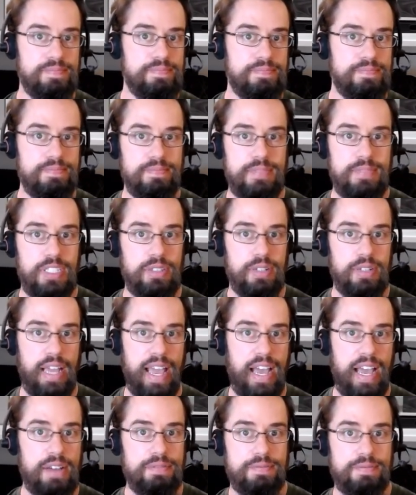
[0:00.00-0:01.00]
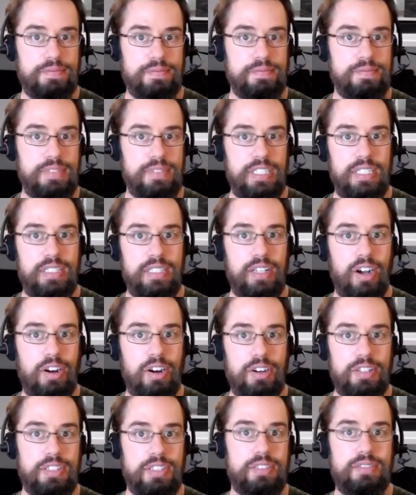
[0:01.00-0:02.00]
of,
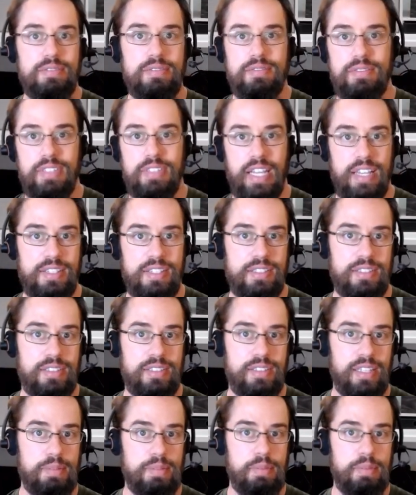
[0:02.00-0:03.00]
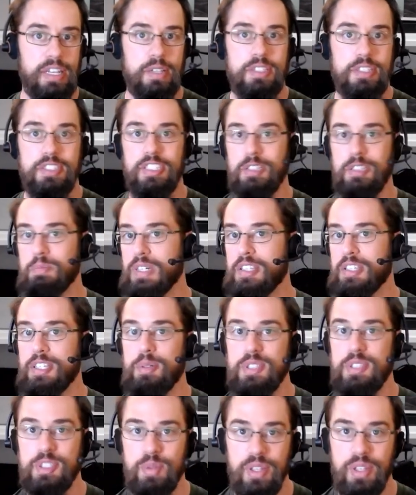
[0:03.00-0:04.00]
half-hearted tests that made it seem like they were
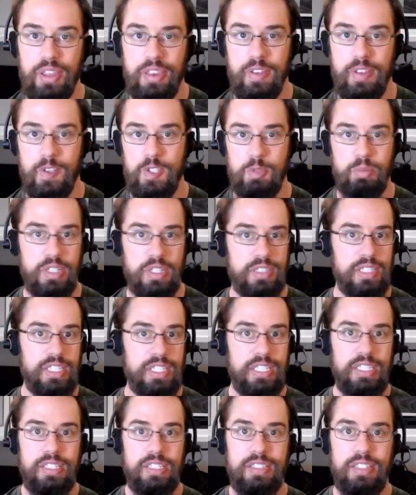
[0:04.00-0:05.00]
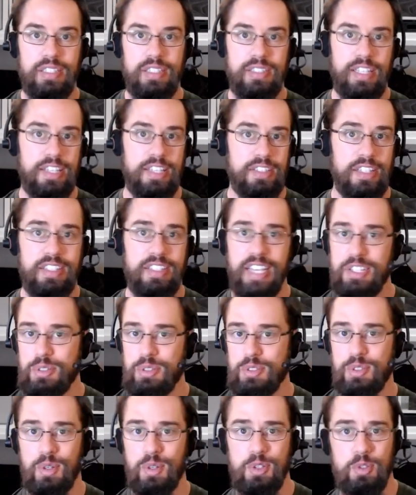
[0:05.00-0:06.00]
doing things, but that the test
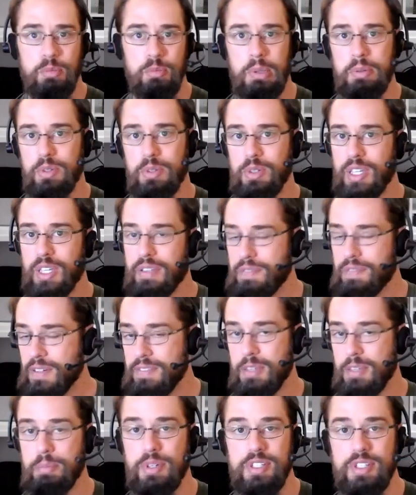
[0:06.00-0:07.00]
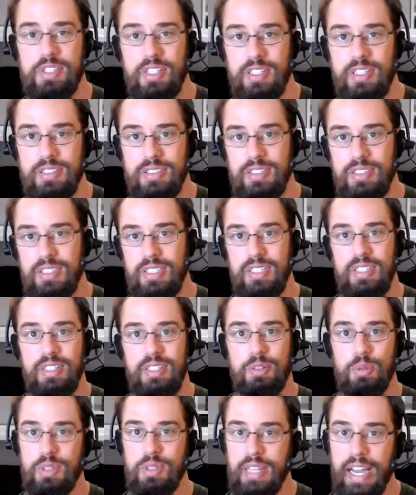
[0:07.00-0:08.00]
results were maybe only like 50%
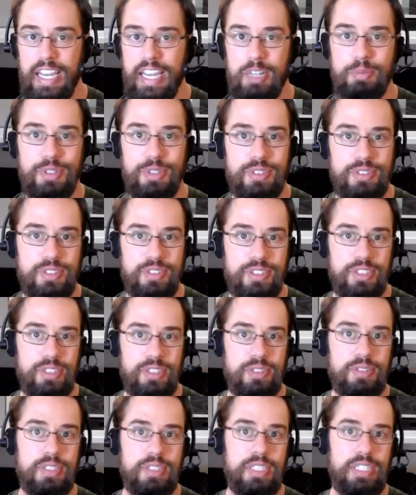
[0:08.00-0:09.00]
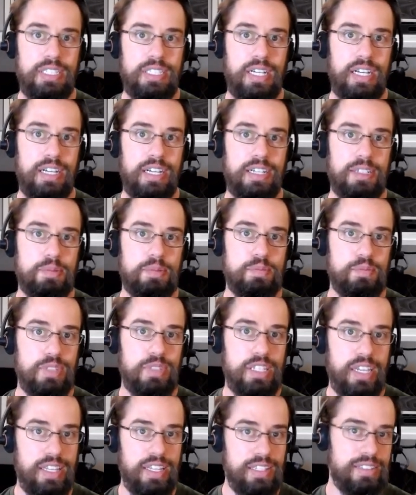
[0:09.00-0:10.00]
reliable. So
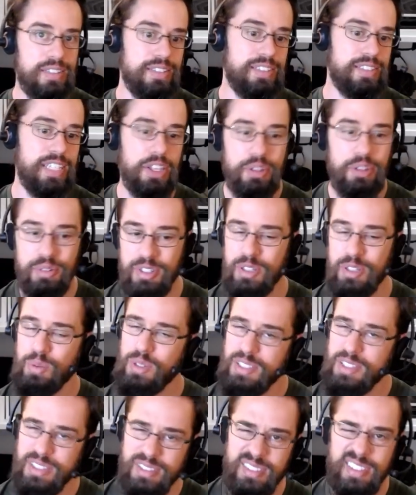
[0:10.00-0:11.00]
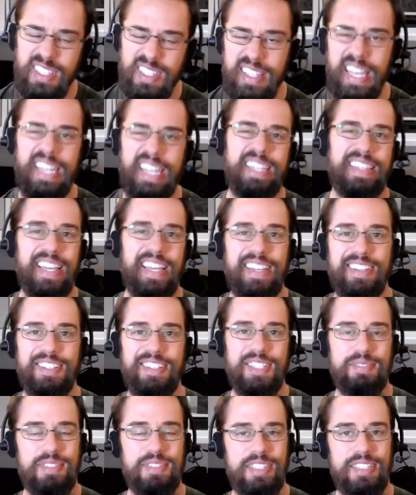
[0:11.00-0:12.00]
again, South Korea wasn't really that good
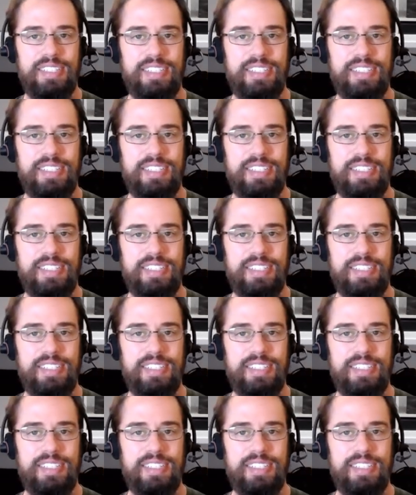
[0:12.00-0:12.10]
of a